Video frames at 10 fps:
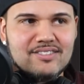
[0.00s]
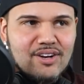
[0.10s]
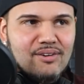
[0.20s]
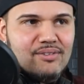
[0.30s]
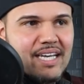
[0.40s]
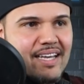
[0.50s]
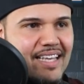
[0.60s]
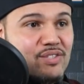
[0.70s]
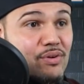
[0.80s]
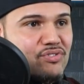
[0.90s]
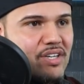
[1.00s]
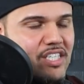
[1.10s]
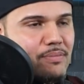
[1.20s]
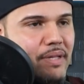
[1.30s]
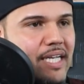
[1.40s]
You know, that's what I was trying to
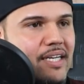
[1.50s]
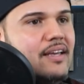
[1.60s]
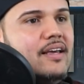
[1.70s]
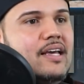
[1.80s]
explain.